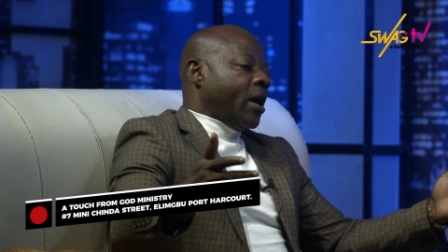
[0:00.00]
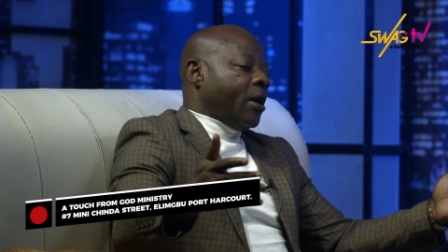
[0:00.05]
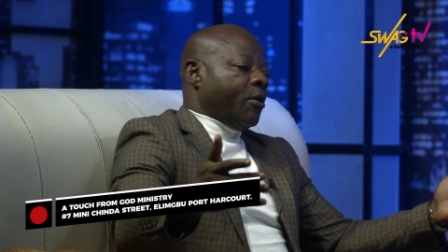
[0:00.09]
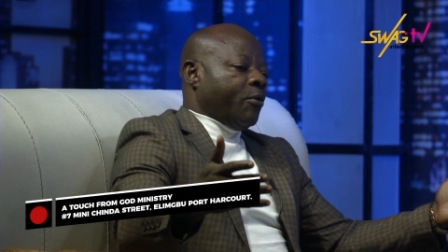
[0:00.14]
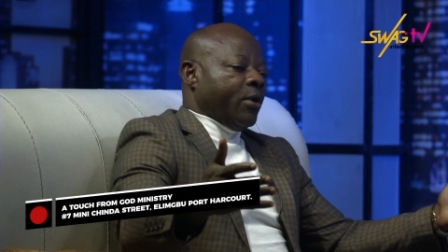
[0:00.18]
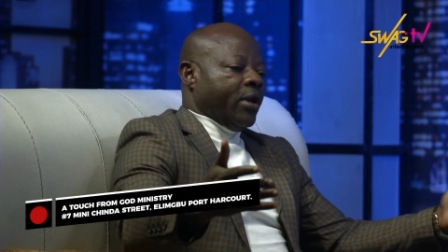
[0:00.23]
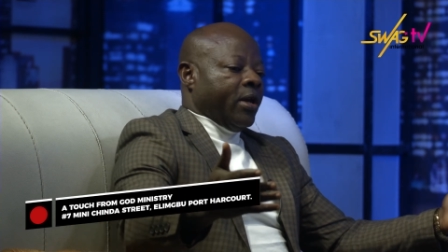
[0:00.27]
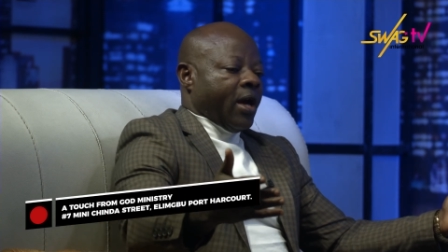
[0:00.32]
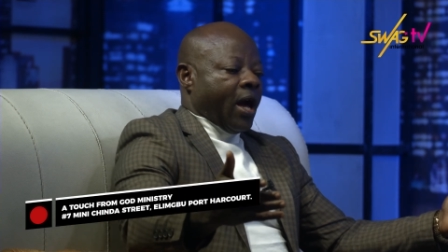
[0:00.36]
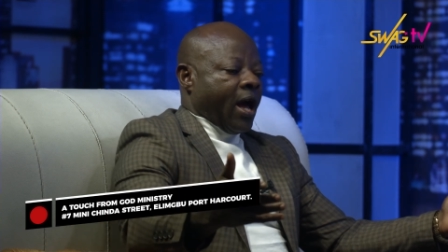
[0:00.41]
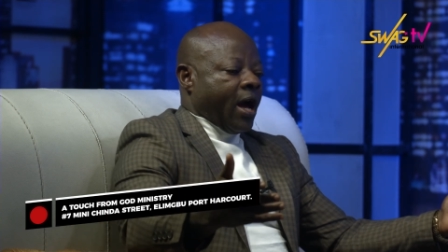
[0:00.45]
uh,
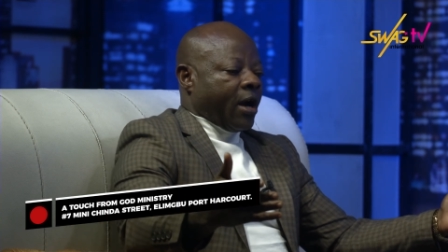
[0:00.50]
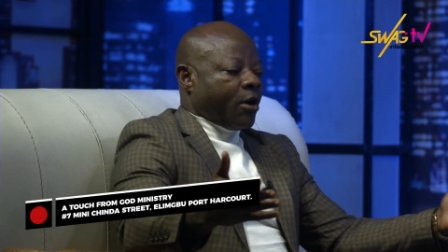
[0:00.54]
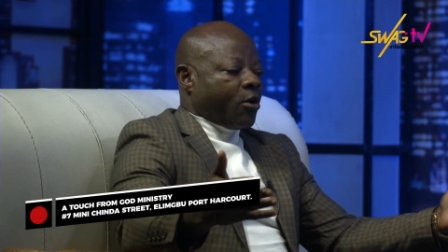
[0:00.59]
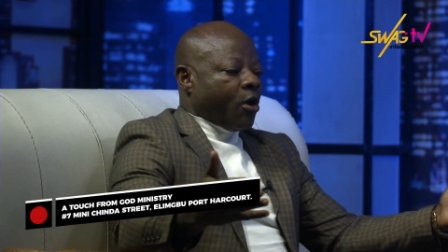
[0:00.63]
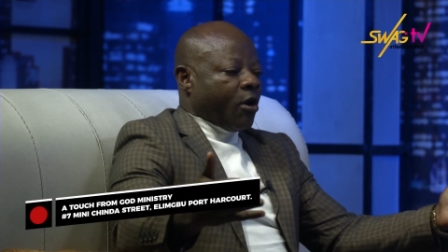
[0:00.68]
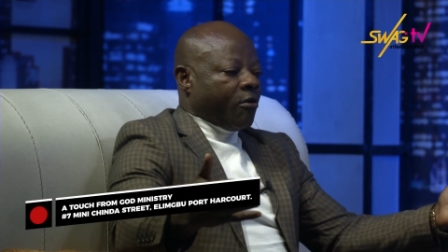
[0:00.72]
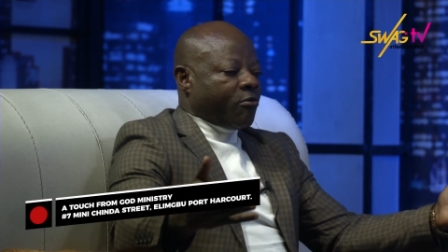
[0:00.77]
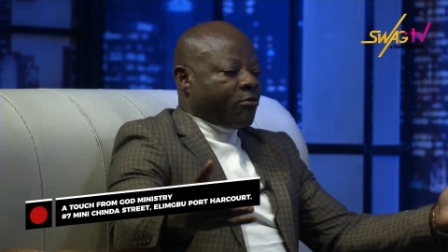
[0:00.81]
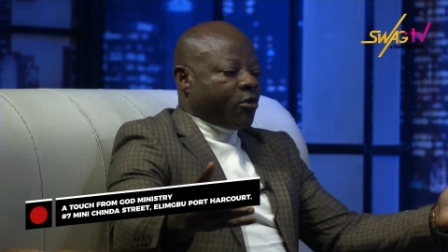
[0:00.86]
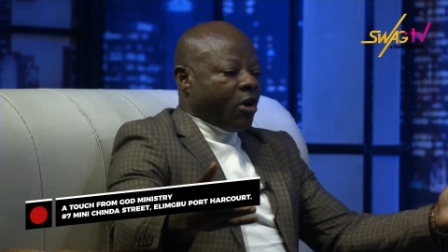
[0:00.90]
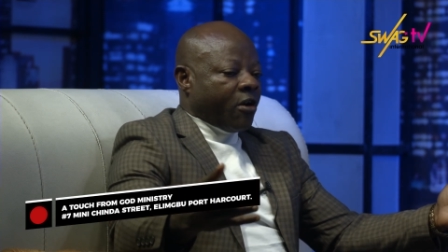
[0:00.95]
with the Ark
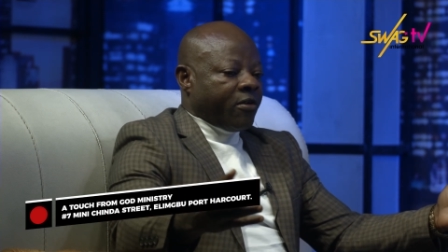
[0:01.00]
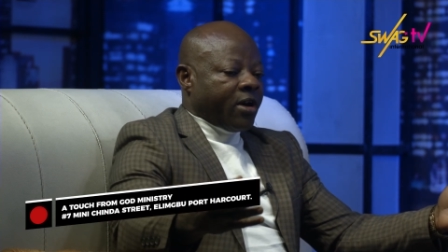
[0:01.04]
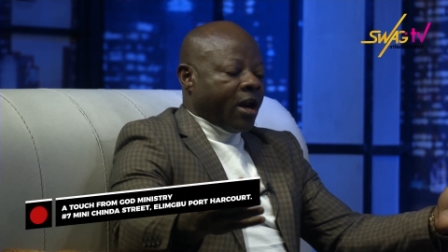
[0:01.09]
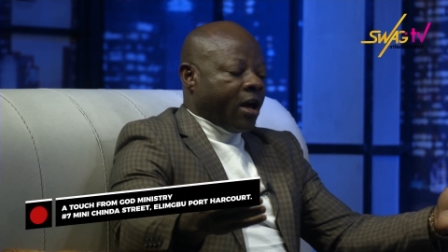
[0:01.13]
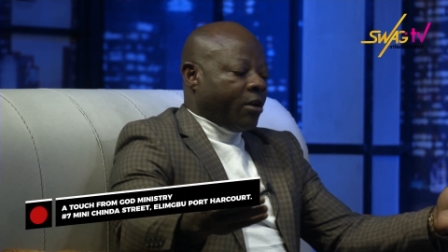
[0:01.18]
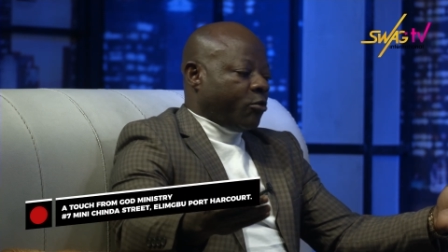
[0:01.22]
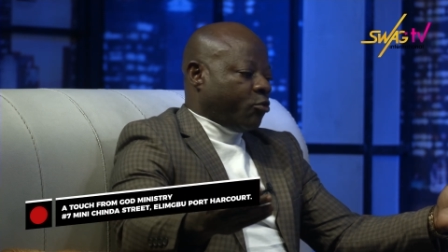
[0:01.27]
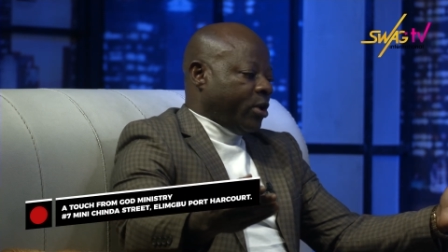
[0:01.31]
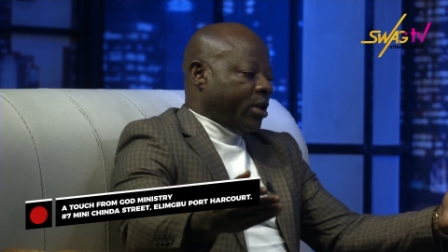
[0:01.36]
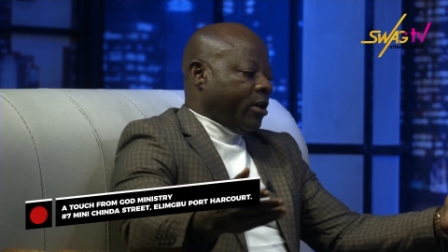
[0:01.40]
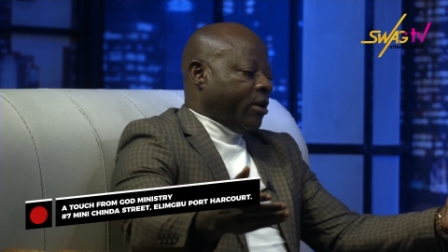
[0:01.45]
of
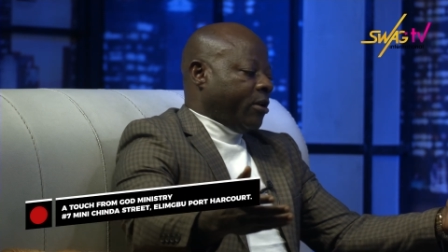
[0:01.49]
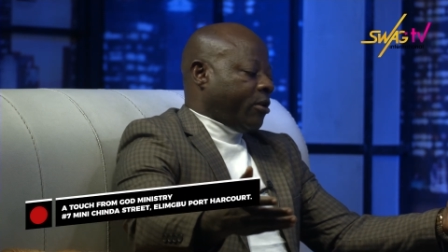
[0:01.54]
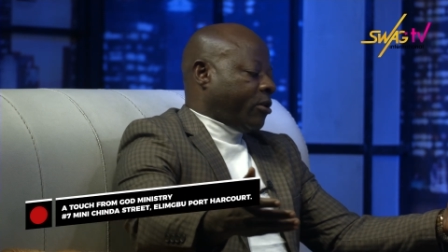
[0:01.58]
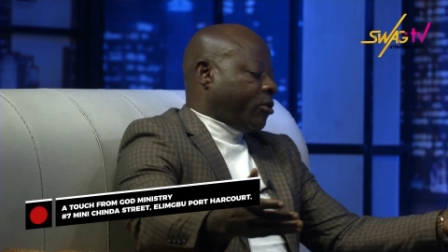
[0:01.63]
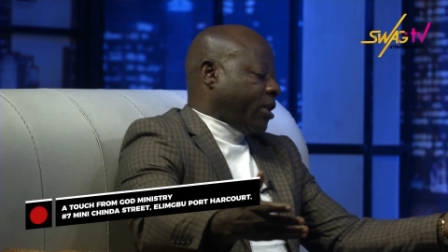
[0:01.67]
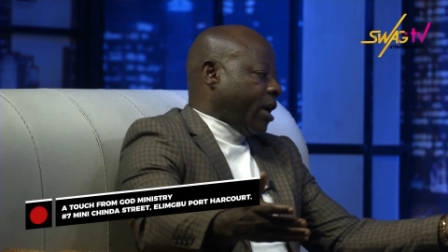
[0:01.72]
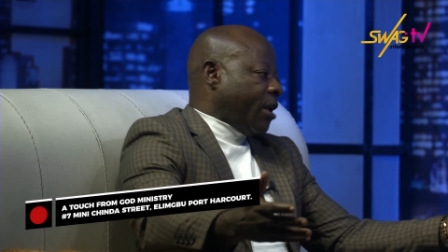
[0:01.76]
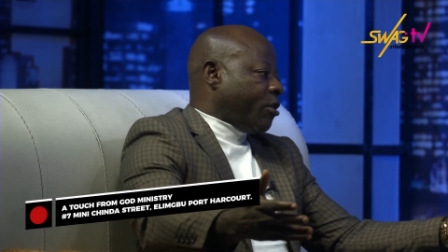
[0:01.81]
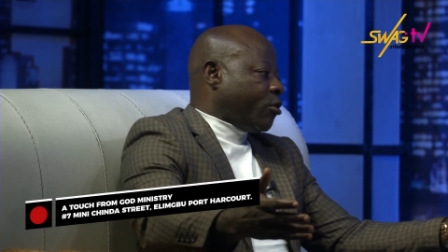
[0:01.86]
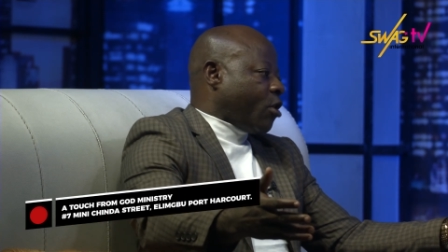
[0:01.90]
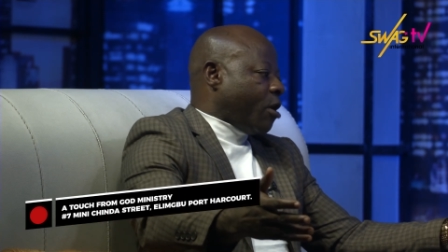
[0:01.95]
Covenant, with the
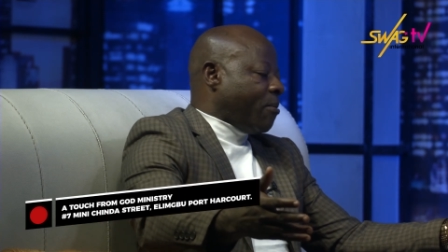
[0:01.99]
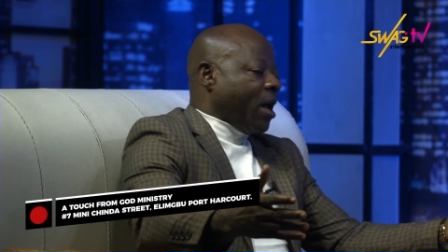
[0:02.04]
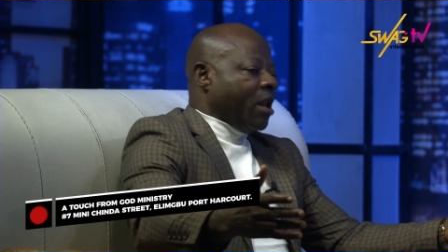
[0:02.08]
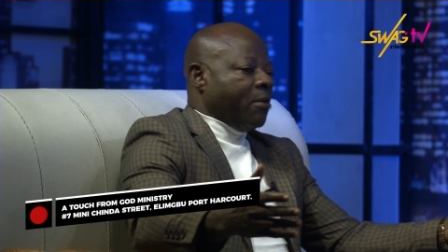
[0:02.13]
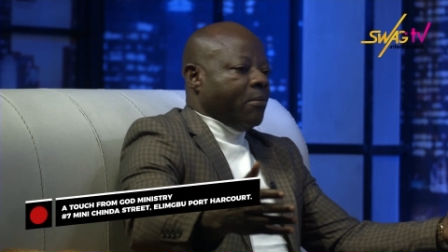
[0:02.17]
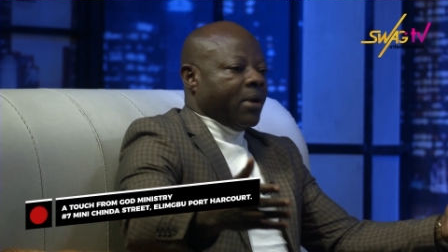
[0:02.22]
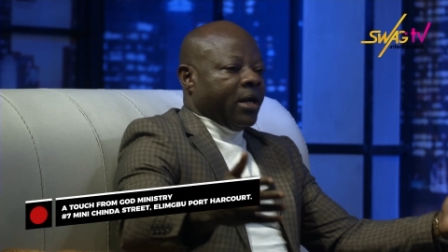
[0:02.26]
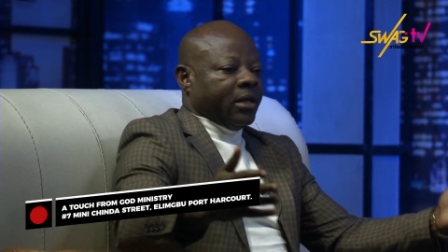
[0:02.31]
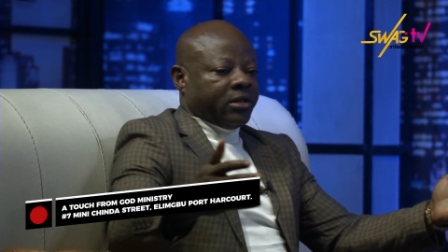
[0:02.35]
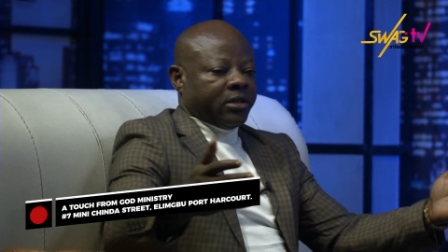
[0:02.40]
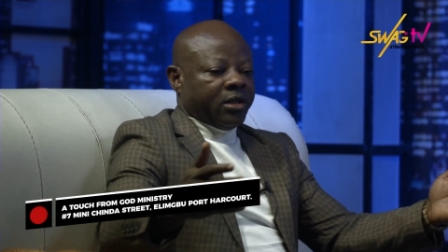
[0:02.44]
Ten
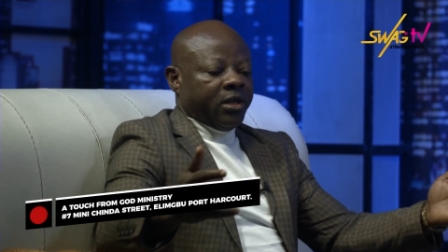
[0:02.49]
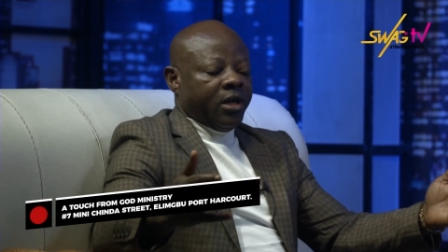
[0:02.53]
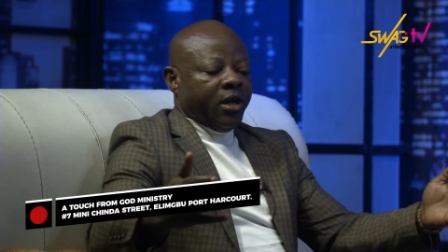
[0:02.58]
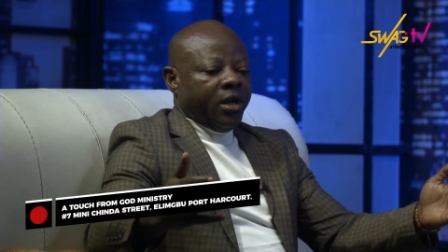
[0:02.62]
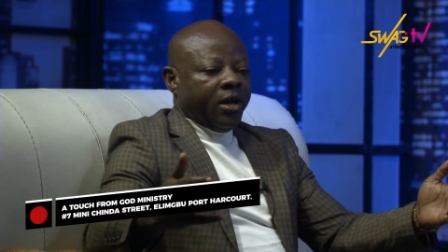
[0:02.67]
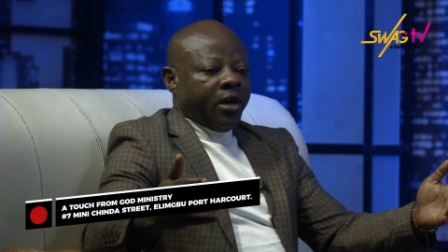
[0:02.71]
Commandments,